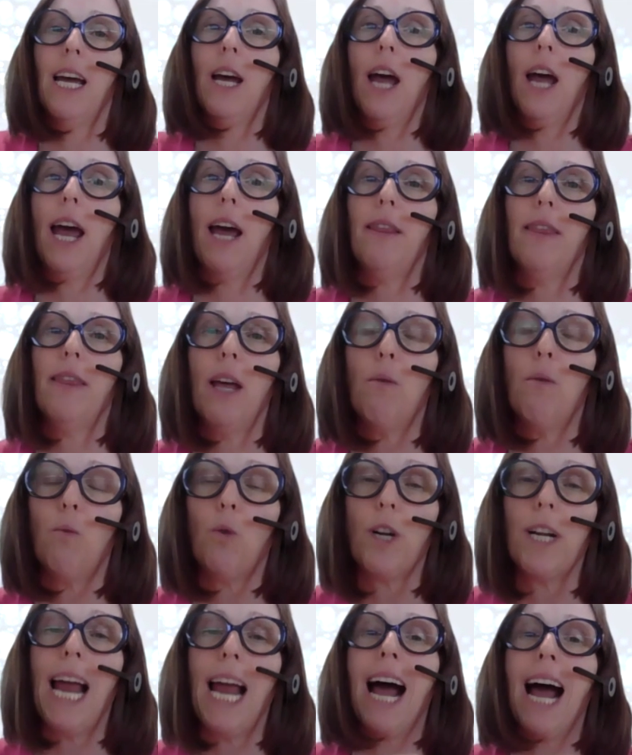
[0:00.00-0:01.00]
and then
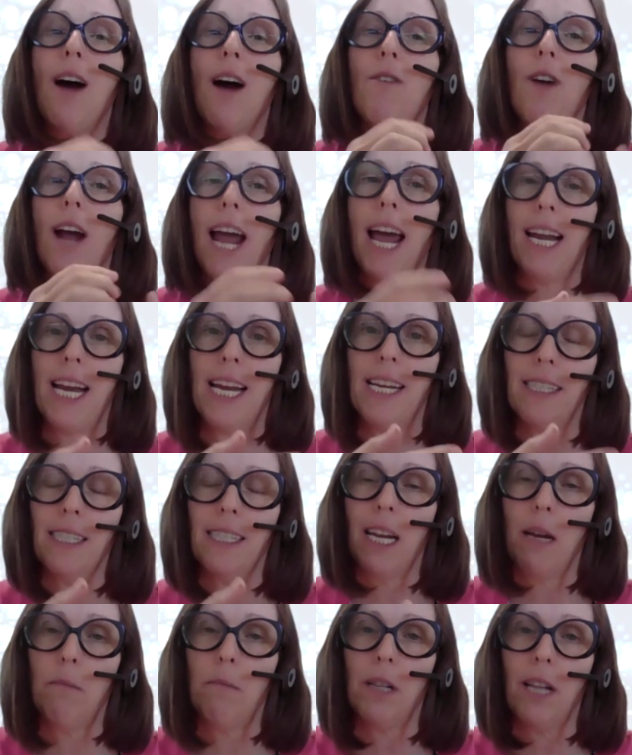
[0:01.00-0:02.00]
we're now at a
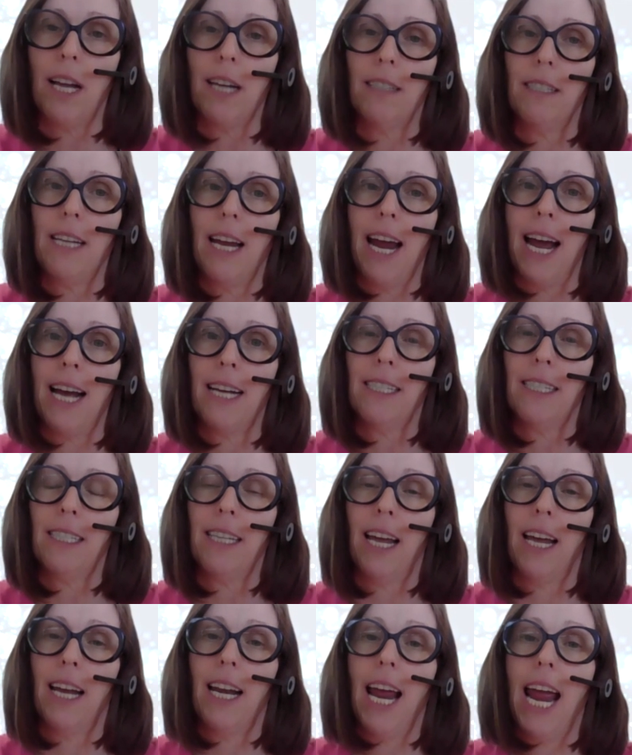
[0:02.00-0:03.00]
stabilized
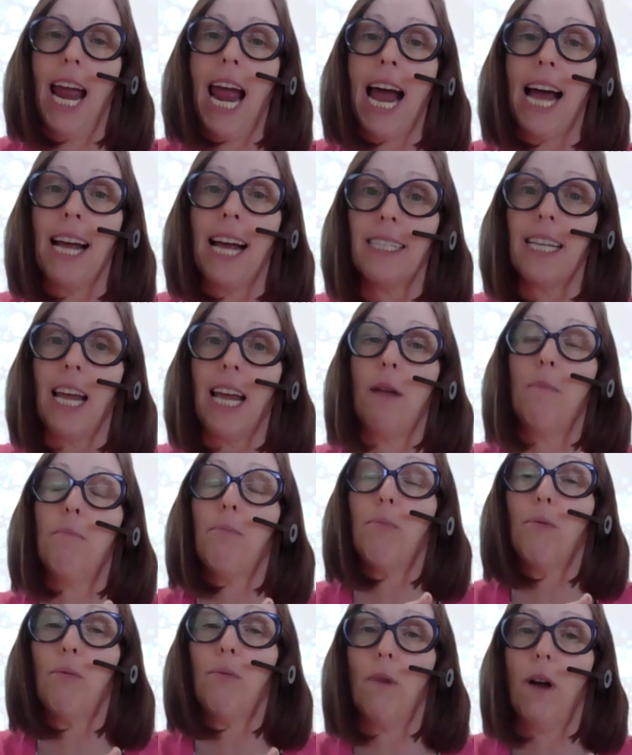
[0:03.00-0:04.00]
asset. As
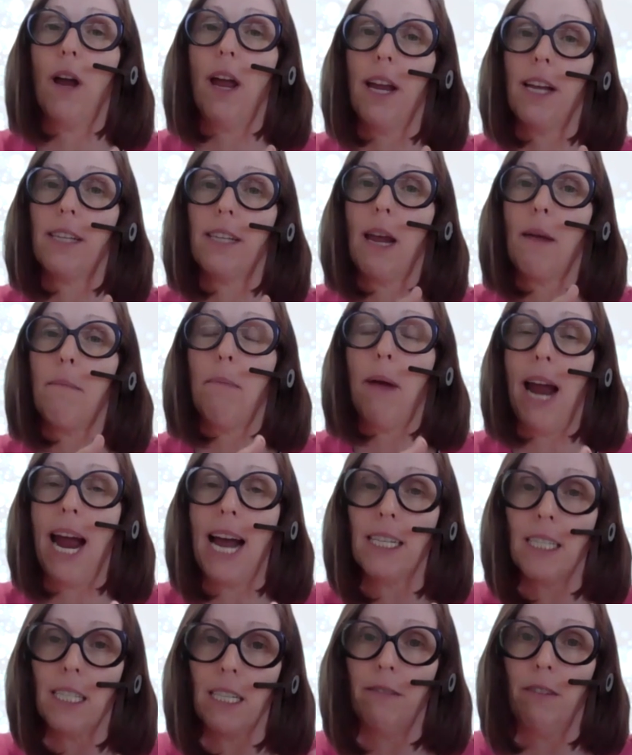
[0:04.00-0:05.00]
a
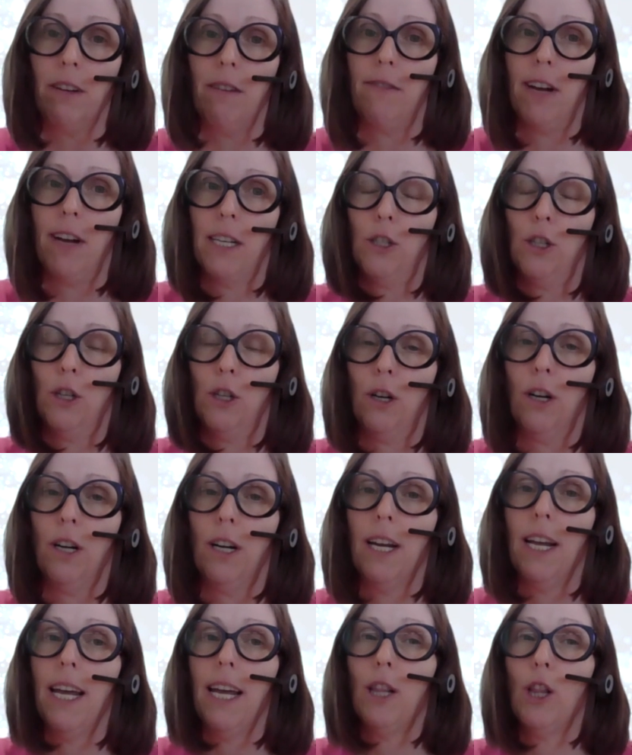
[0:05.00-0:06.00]
passive investor
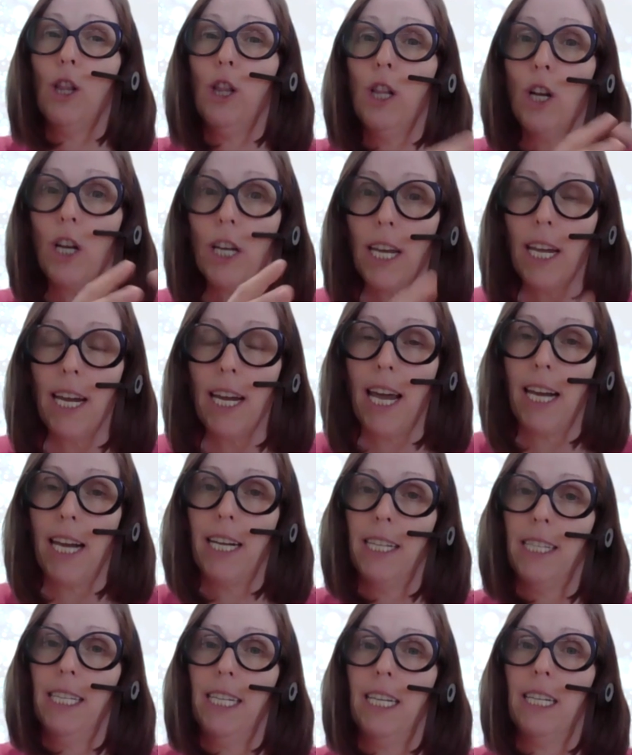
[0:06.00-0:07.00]
looking at
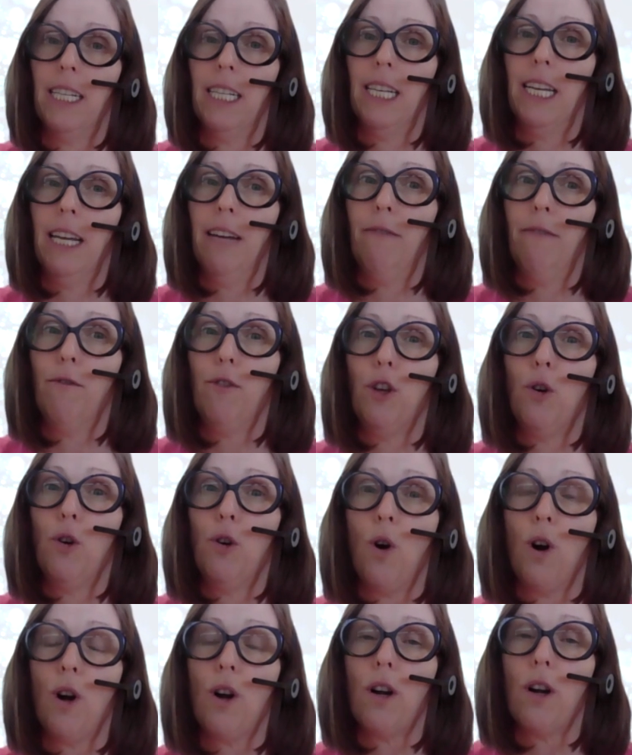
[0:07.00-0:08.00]
a deal, if
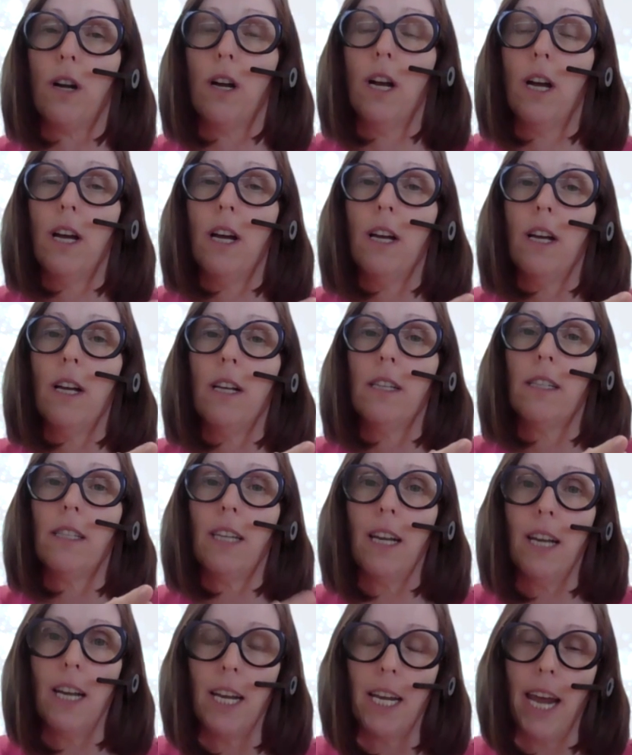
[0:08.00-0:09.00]
your
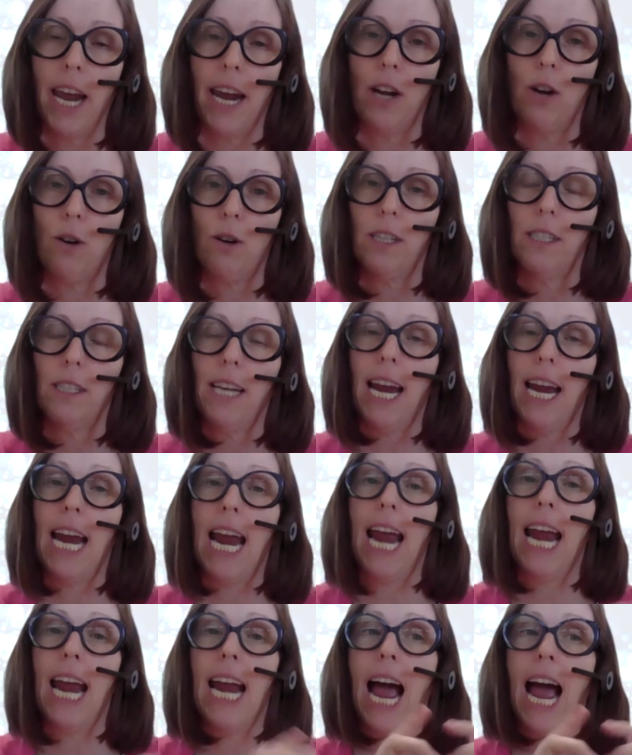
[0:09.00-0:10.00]
syndicator is saying,
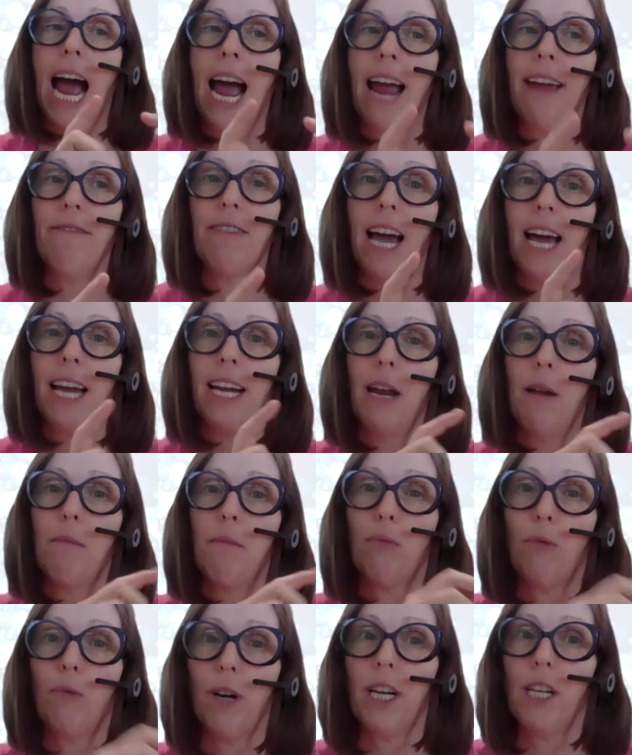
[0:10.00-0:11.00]
hey, I've got a
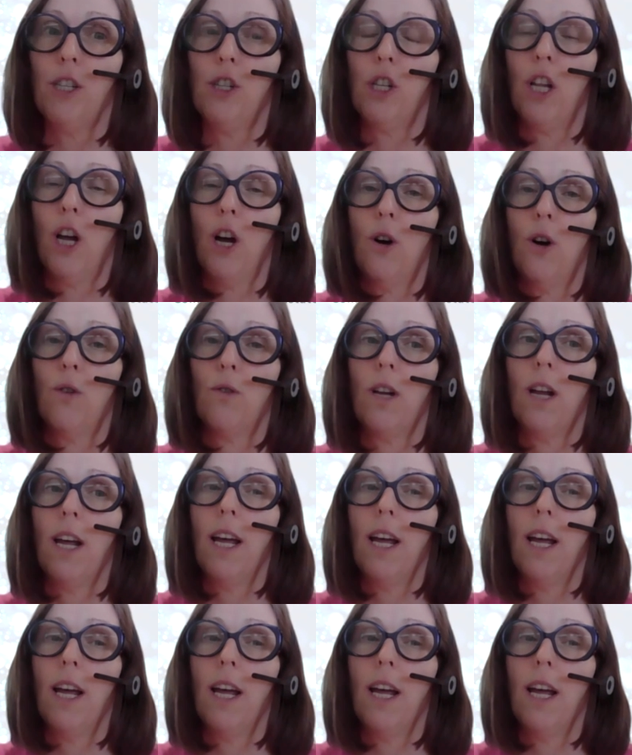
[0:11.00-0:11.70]
bridge loan,